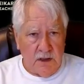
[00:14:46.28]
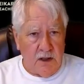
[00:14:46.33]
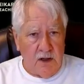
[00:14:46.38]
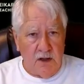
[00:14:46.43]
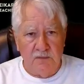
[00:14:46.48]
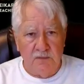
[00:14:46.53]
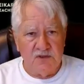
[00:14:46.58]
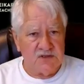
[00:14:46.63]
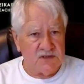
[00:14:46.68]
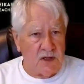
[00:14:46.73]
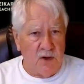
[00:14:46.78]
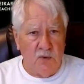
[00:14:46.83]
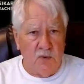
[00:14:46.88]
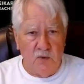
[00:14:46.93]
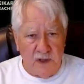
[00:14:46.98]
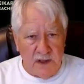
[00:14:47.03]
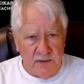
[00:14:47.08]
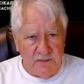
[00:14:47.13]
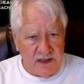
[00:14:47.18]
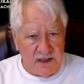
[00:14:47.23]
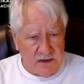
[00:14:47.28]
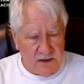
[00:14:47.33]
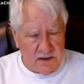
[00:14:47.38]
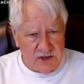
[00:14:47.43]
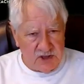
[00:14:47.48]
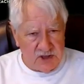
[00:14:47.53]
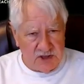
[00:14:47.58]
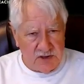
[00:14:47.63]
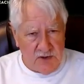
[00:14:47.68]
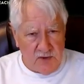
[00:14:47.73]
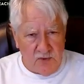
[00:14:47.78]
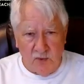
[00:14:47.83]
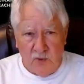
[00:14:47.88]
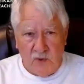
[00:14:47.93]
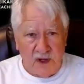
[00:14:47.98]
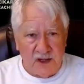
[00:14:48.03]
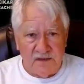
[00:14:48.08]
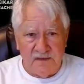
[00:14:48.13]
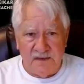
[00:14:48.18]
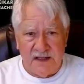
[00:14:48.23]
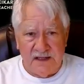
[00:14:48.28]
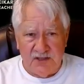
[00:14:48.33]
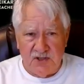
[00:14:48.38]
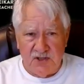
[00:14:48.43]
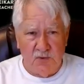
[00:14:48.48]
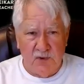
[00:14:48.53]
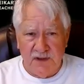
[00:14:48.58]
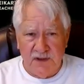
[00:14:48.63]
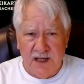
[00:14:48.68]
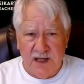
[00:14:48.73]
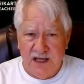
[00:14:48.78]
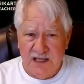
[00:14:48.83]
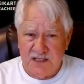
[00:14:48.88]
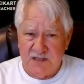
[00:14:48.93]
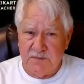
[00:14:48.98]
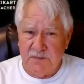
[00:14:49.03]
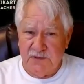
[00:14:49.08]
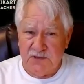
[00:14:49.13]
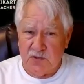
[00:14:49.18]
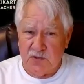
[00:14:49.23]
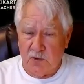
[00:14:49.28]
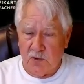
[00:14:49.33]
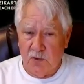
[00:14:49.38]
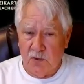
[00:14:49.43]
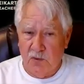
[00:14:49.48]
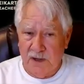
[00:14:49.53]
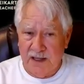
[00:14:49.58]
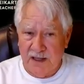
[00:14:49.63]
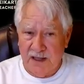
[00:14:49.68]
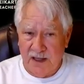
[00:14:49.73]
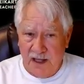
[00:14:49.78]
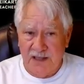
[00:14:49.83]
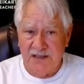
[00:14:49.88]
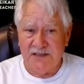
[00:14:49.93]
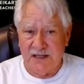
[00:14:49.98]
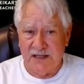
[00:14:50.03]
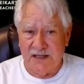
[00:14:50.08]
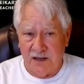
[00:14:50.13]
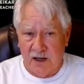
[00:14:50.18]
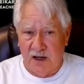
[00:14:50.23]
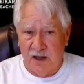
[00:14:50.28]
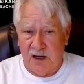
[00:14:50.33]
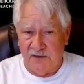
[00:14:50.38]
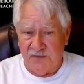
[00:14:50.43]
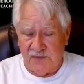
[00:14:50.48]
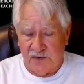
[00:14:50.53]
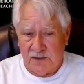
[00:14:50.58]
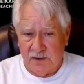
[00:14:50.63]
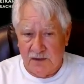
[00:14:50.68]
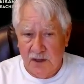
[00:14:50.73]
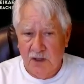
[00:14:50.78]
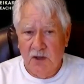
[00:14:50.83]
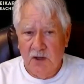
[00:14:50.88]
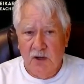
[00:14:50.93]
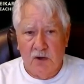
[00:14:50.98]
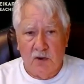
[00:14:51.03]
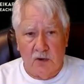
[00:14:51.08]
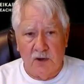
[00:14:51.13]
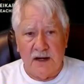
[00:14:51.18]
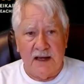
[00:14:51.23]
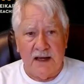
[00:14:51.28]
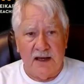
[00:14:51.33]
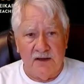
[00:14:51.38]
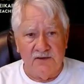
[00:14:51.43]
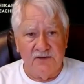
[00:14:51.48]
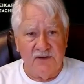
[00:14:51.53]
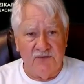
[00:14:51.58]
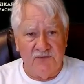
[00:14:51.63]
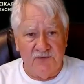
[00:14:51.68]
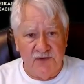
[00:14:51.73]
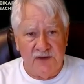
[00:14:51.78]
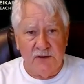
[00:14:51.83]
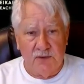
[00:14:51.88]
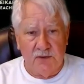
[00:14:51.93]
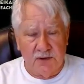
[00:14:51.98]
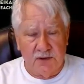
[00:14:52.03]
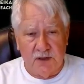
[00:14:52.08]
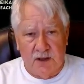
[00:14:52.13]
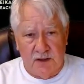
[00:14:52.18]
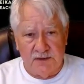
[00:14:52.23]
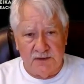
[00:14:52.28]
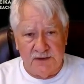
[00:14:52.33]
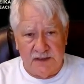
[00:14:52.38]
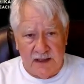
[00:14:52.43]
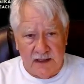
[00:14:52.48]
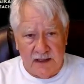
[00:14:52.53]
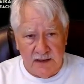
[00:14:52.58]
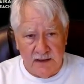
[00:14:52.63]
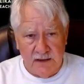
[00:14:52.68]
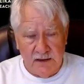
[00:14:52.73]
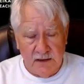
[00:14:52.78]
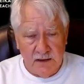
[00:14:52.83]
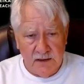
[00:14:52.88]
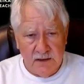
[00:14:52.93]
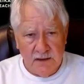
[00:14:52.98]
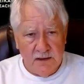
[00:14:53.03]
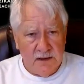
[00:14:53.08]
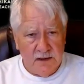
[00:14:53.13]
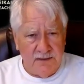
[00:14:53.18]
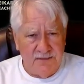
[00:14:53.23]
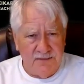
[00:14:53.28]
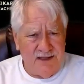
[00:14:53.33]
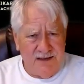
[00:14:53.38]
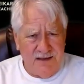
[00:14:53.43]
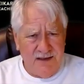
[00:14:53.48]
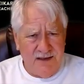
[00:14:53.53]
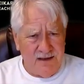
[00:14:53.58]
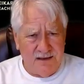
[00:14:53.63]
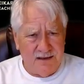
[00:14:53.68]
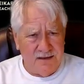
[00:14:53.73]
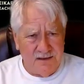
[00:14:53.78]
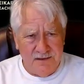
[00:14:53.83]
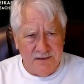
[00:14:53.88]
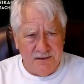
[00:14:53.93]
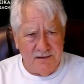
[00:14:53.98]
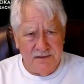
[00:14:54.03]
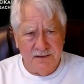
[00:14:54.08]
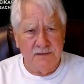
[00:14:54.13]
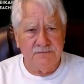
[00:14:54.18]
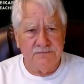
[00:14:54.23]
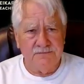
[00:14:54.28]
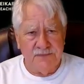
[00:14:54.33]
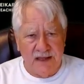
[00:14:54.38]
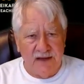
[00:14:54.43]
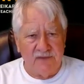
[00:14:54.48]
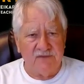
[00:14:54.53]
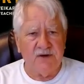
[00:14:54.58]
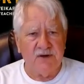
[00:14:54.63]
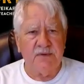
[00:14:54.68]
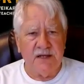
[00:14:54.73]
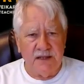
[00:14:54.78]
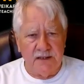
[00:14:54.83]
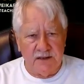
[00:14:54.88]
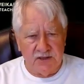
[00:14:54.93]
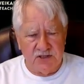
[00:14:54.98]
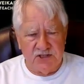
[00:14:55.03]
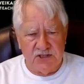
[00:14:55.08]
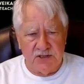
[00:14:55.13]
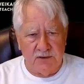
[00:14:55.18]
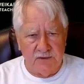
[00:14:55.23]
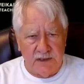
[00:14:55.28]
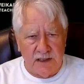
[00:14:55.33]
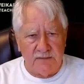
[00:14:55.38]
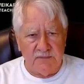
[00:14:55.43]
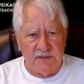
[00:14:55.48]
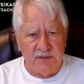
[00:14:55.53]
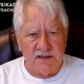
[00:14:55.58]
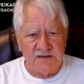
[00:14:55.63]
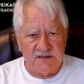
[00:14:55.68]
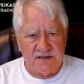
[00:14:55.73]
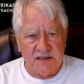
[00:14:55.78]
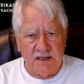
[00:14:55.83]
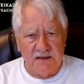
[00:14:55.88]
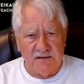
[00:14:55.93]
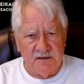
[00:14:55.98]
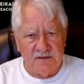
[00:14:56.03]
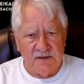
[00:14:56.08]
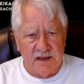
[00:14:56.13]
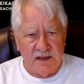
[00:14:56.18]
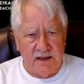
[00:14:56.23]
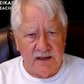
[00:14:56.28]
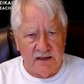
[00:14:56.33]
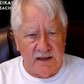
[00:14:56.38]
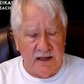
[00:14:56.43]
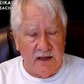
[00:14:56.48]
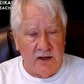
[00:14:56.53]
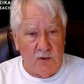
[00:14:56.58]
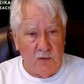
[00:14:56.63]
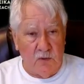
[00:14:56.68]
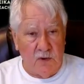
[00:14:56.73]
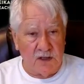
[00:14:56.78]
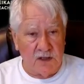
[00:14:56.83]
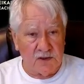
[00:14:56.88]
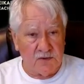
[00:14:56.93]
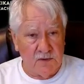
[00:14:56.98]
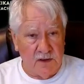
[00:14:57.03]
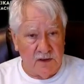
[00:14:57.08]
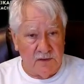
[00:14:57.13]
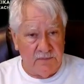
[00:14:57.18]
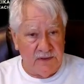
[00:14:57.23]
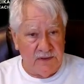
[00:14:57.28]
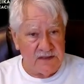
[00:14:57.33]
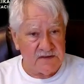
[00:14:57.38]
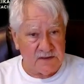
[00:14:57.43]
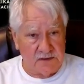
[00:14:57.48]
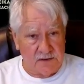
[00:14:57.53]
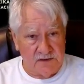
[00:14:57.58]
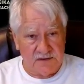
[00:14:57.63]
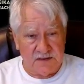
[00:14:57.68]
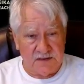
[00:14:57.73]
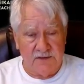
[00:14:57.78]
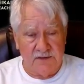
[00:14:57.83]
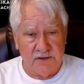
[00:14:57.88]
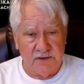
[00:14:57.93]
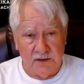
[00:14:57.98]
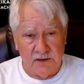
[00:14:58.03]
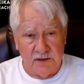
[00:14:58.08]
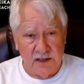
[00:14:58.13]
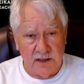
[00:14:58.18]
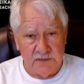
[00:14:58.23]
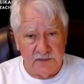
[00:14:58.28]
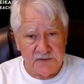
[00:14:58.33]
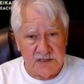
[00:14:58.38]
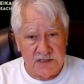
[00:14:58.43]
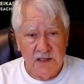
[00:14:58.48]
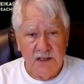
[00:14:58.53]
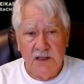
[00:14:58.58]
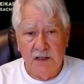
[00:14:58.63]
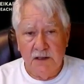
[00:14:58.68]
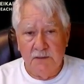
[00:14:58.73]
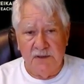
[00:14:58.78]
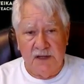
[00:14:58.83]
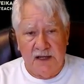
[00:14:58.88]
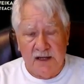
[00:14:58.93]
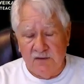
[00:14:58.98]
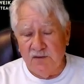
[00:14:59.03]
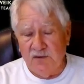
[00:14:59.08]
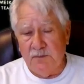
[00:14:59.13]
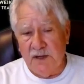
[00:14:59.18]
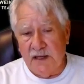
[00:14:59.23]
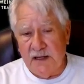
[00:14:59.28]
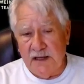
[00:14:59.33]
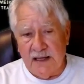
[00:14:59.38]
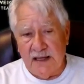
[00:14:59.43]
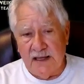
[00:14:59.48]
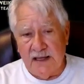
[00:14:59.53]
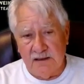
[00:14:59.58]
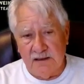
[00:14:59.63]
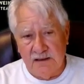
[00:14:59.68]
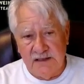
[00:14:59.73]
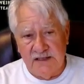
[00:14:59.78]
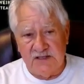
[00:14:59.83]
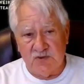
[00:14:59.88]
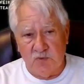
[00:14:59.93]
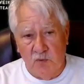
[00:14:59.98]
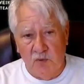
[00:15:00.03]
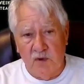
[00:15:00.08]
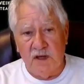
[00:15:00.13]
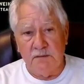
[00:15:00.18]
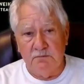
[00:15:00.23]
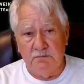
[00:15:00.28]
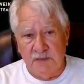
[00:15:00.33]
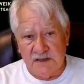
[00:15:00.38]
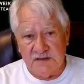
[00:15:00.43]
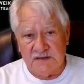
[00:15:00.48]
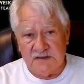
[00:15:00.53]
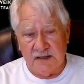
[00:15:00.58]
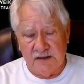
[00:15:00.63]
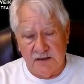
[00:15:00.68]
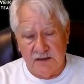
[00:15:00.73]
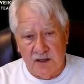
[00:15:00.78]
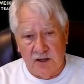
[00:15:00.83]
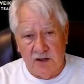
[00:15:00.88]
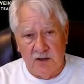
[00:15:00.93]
Almost all women could shoot. What did they do when the husbands were away hunting often or out in the field all day? I mean, everybody could shoot. Now, I'm not saying that they all walked around with pistols on their hips, but everybody had at least one musket at